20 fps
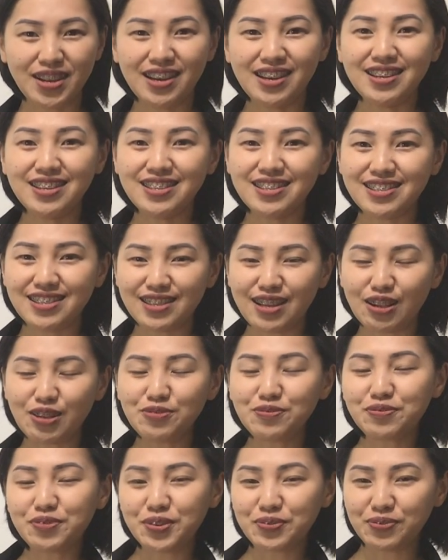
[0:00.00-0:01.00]

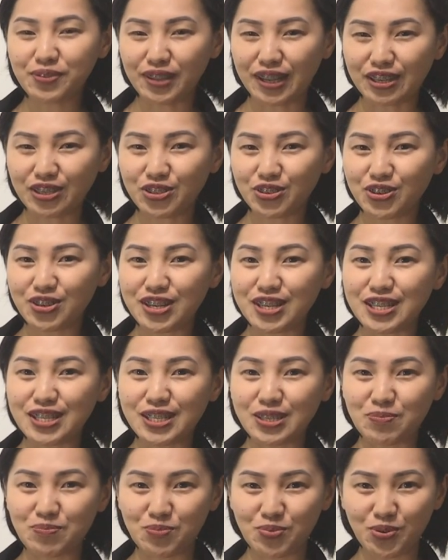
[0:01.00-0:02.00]
Self-reflection is
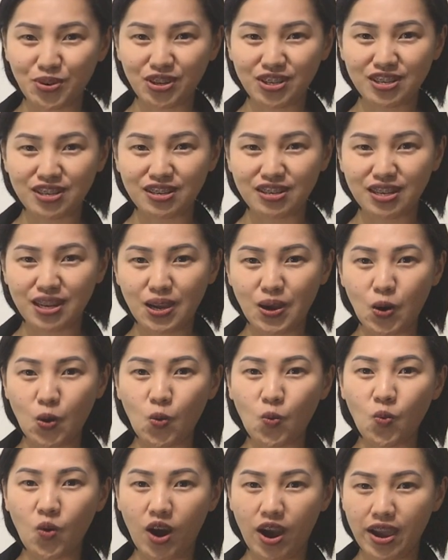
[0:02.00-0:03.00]
important.
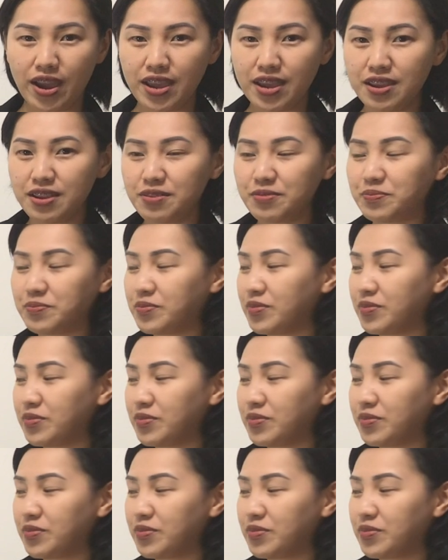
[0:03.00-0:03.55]
Why?